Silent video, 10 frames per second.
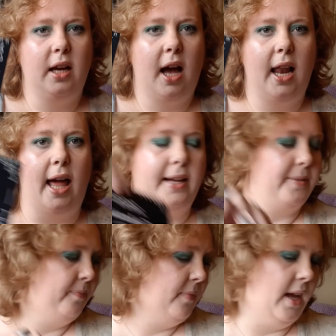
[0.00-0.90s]
I like.
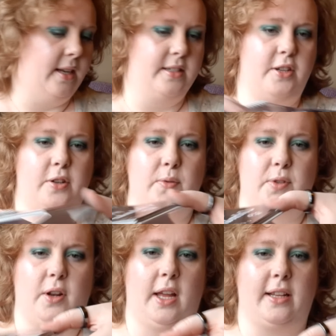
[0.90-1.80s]
And you can
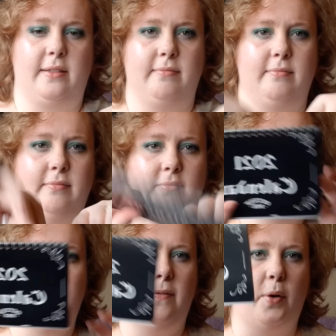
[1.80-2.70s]
also like
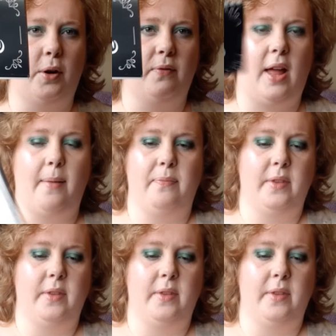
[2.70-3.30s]
fold it flat.